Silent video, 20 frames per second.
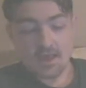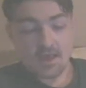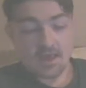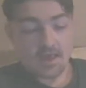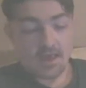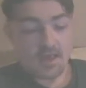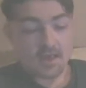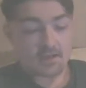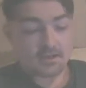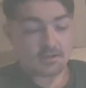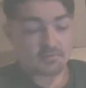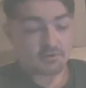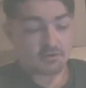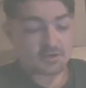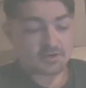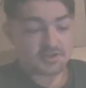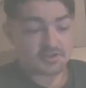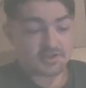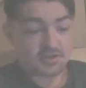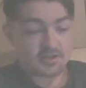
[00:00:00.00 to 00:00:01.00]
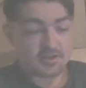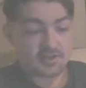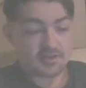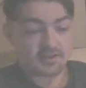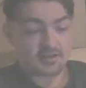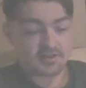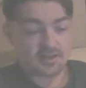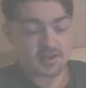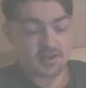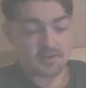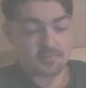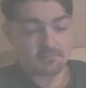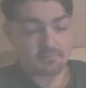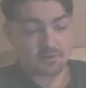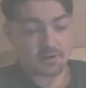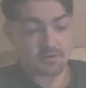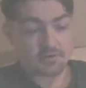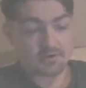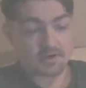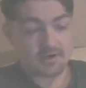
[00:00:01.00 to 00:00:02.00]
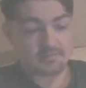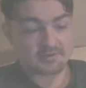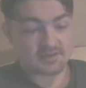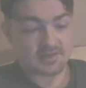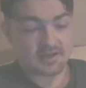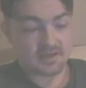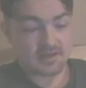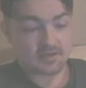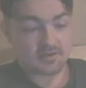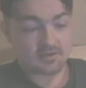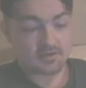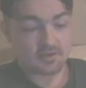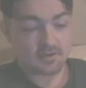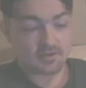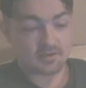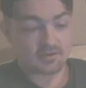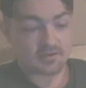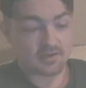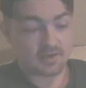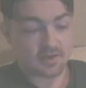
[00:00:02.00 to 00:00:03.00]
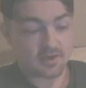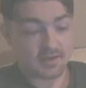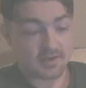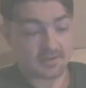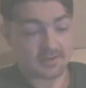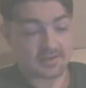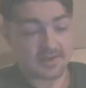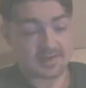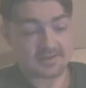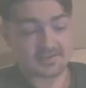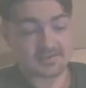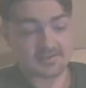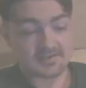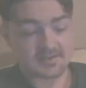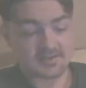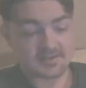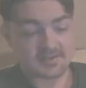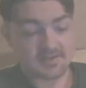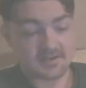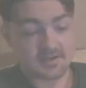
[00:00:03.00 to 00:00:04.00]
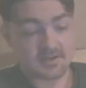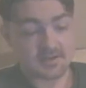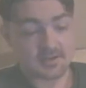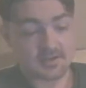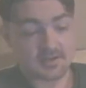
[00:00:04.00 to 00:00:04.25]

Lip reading: And I'm going to show you a program today called Test Disk